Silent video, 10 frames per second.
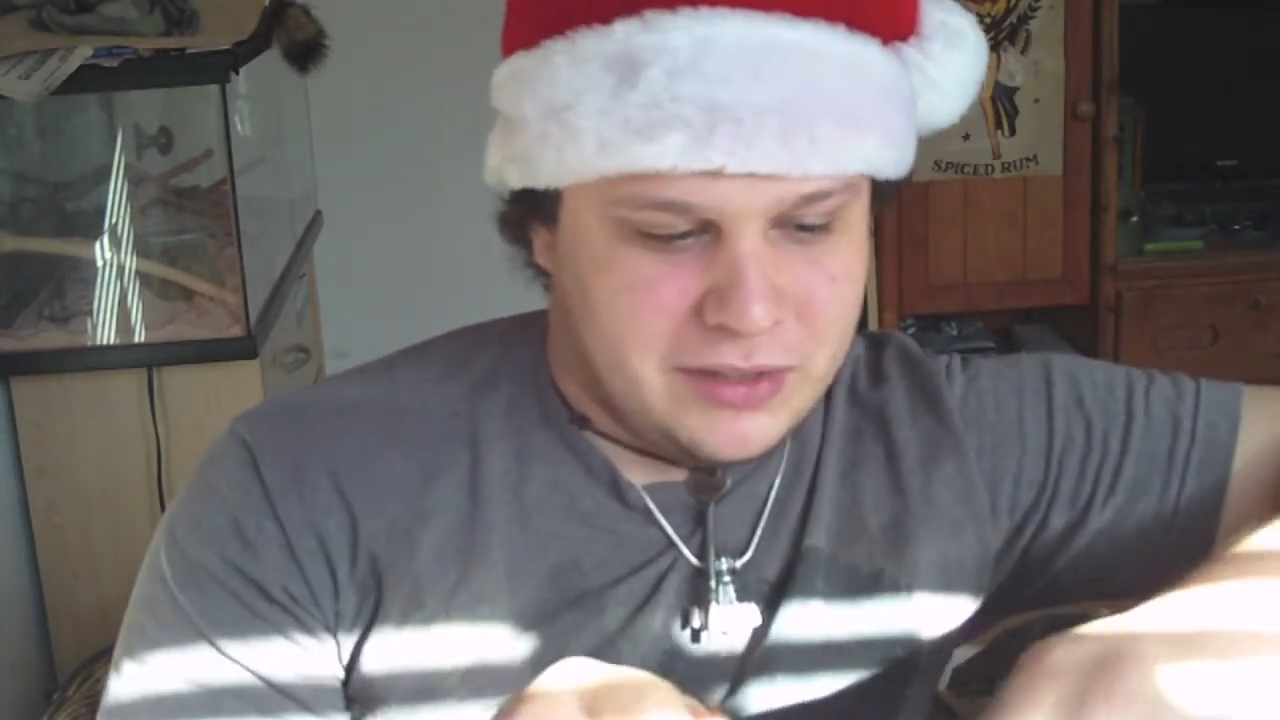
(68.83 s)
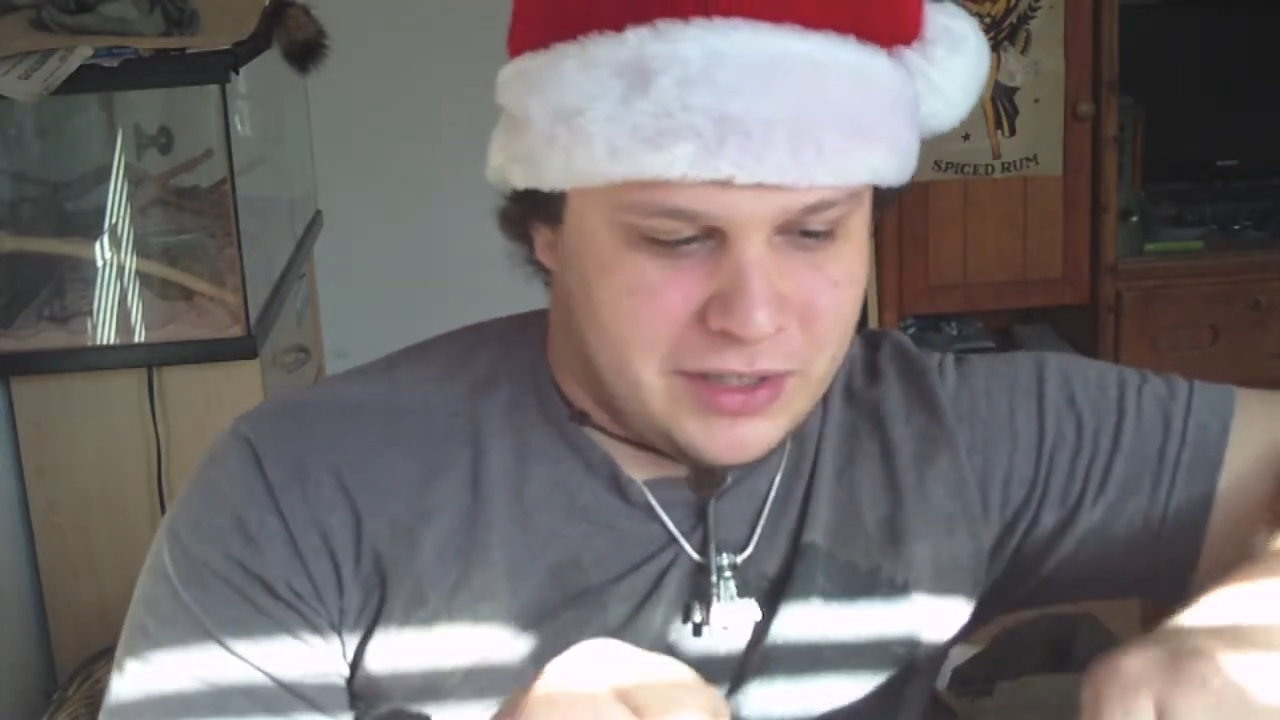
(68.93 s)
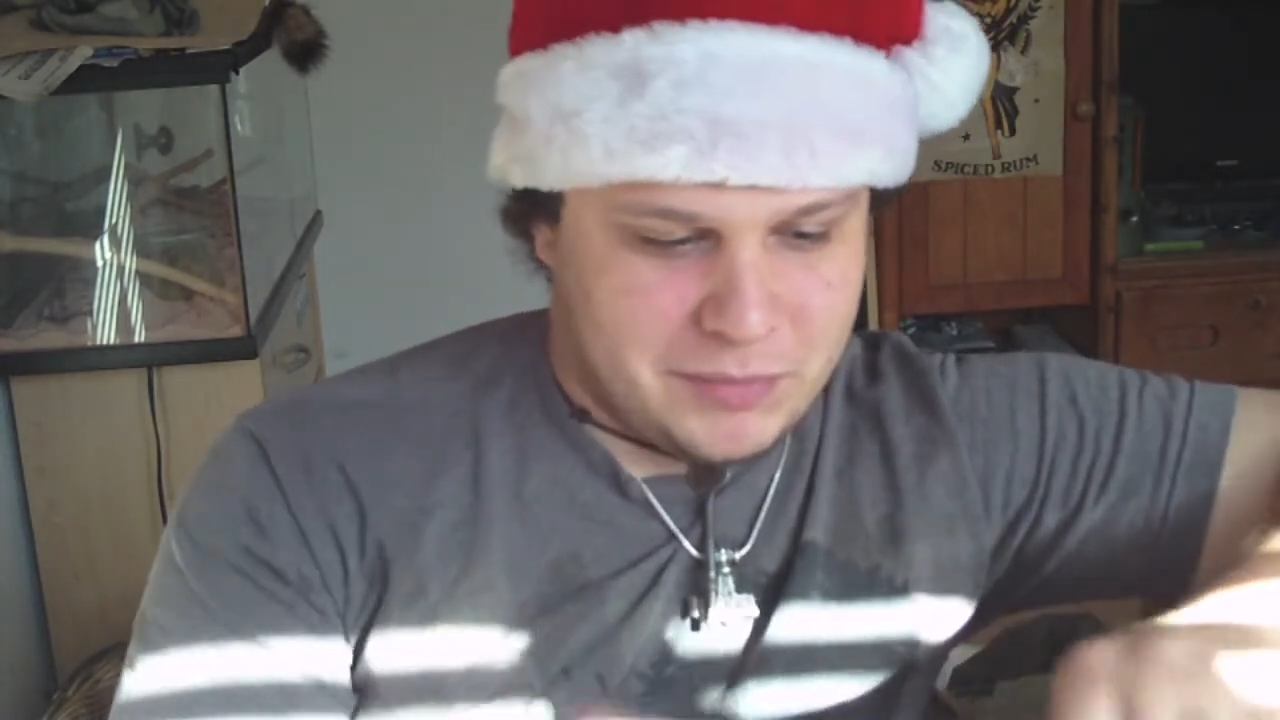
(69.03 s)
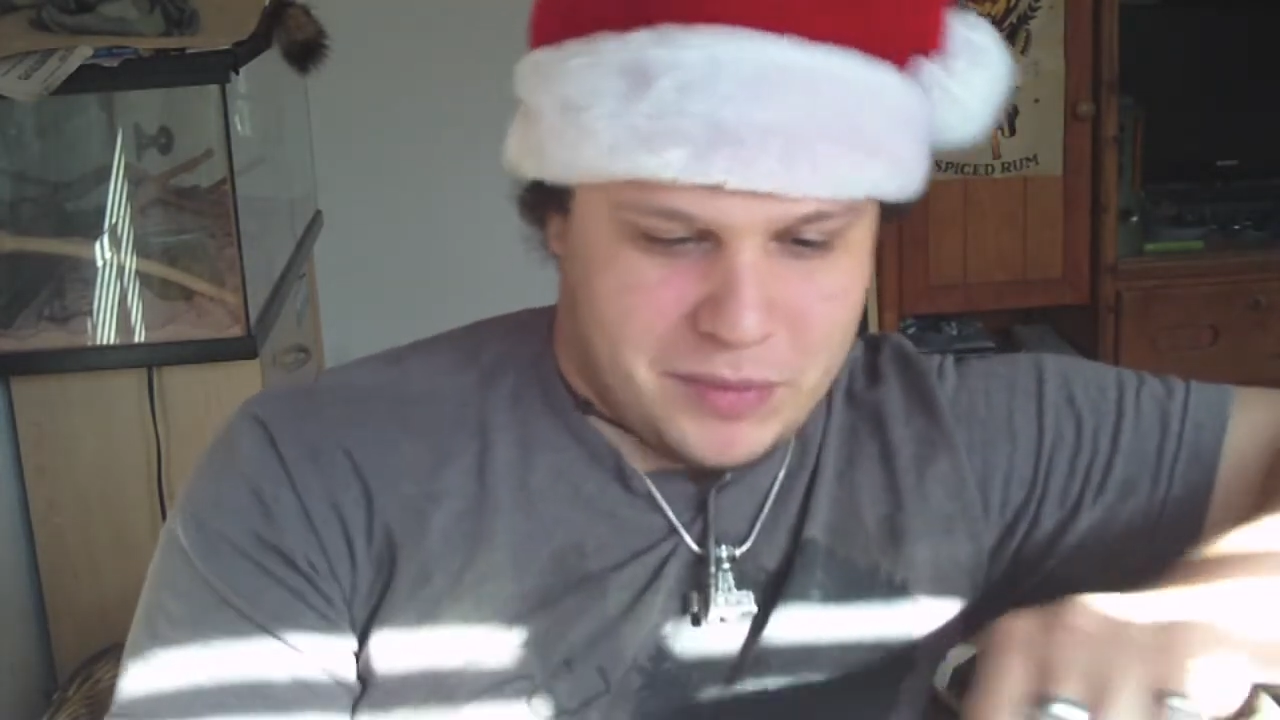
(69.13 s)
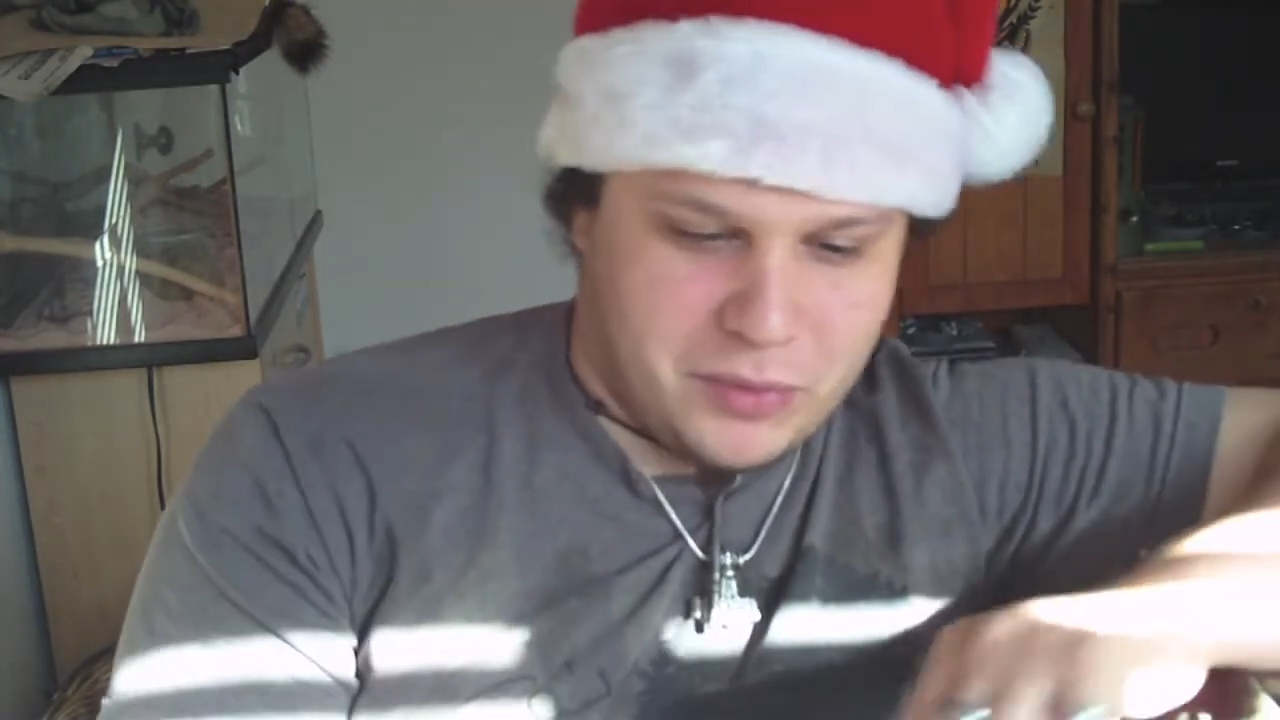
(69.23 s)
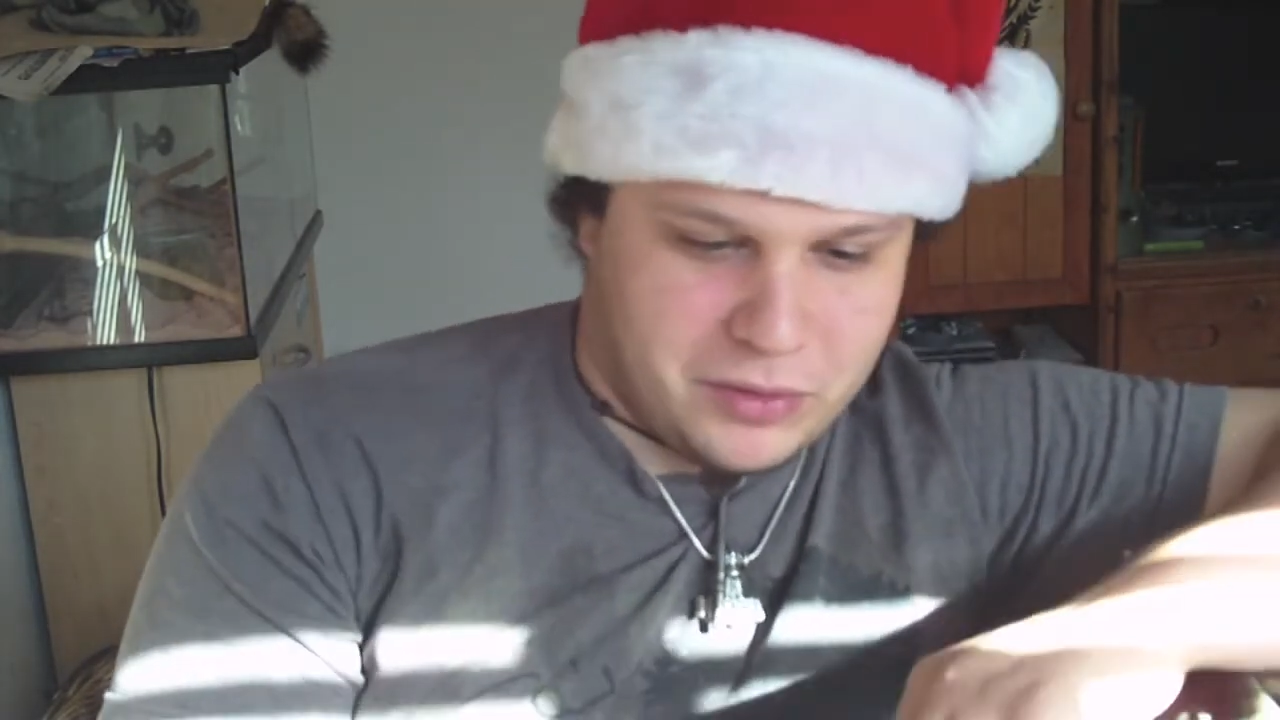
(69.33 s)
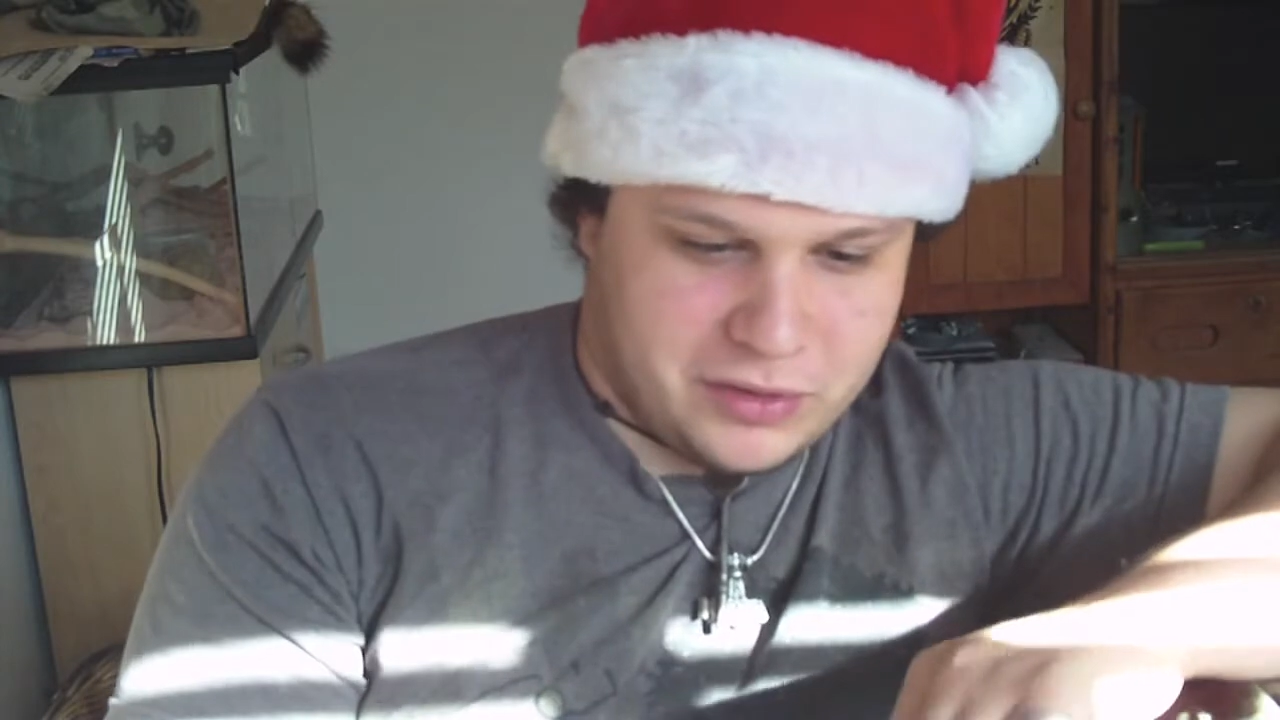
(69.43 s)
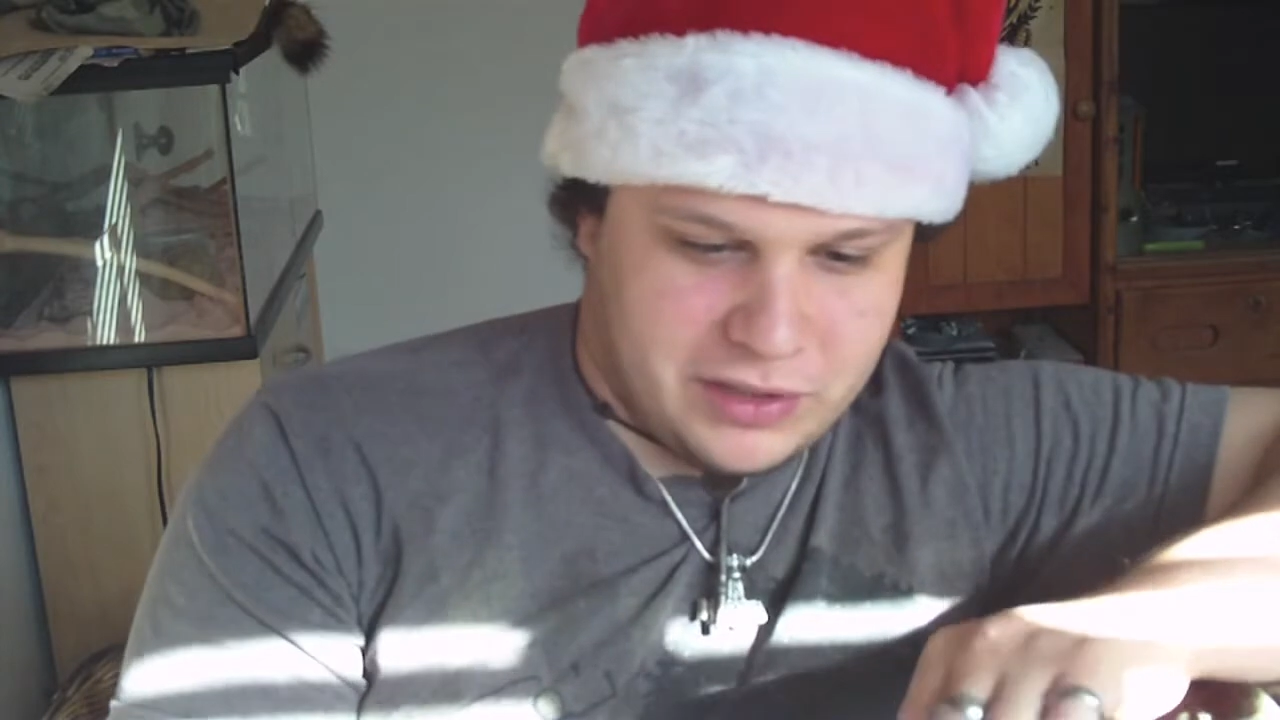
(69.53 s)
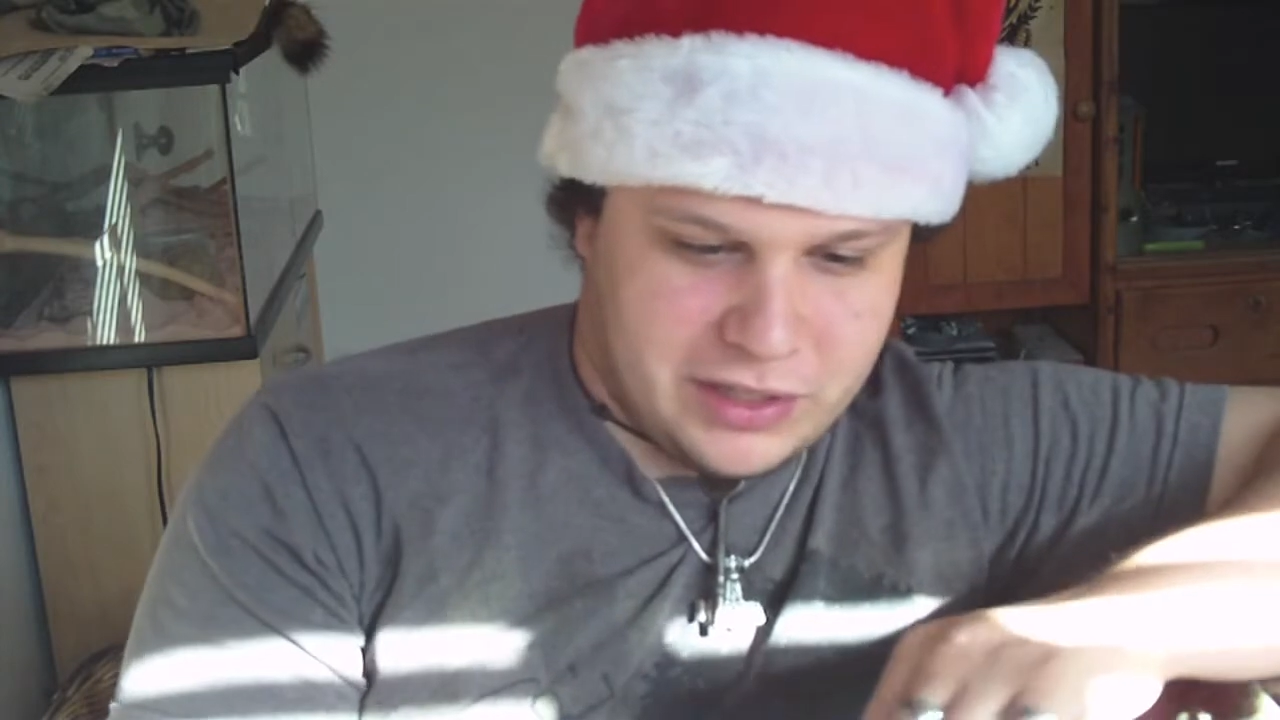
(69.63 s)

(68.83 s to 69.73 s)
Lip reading: I remember in the